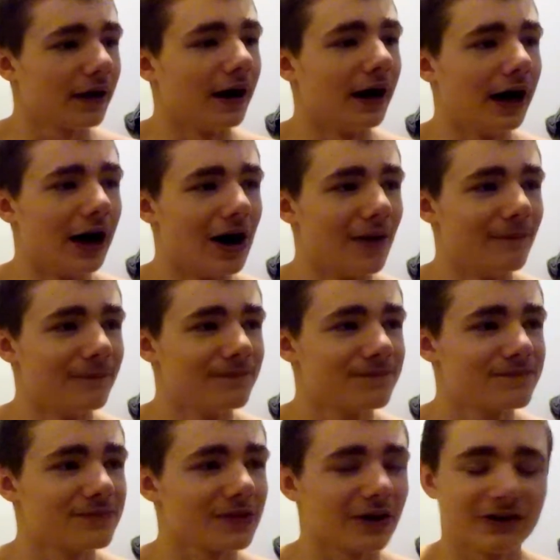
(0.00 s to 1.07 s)

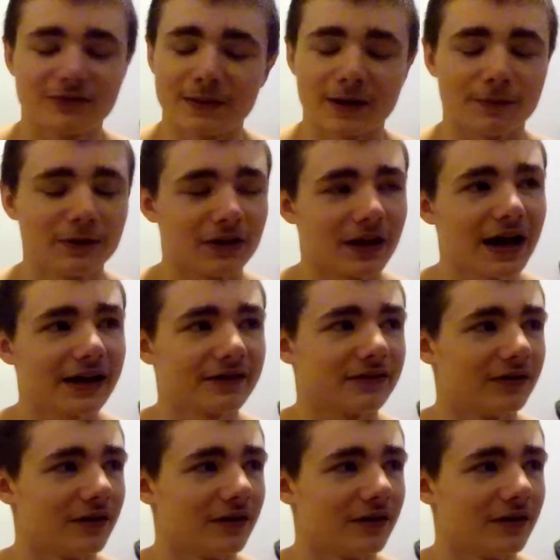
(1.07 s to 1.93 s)
Let's be completely honest